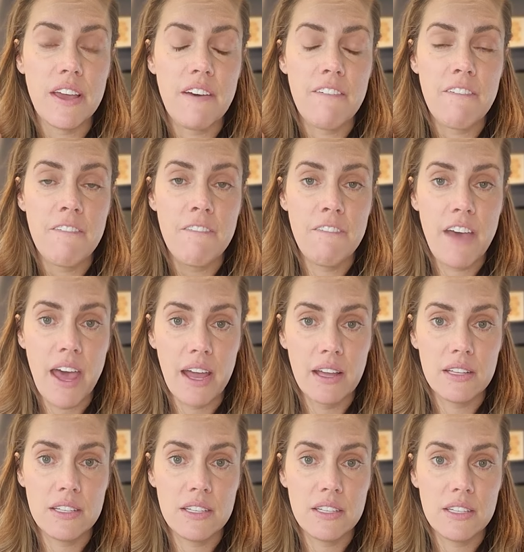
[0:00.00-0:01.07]

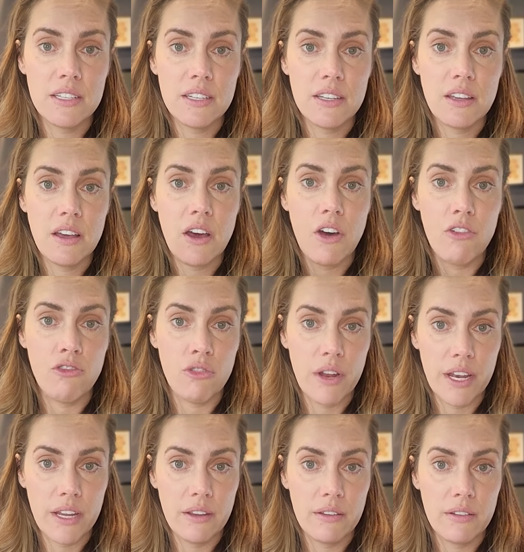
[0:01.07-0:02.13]
effect of
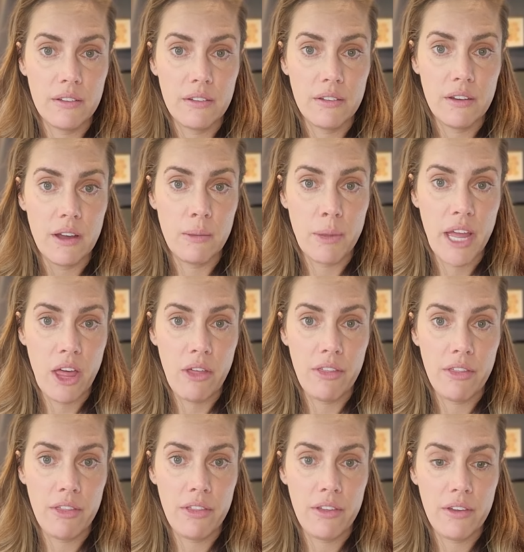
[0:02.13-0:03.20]
running on my health,
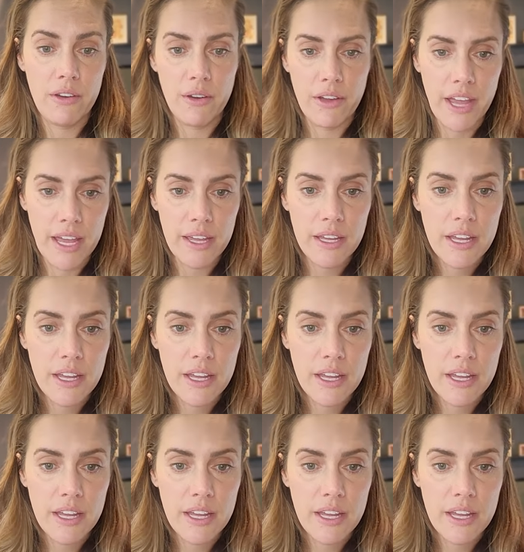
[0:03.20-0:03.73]
okay?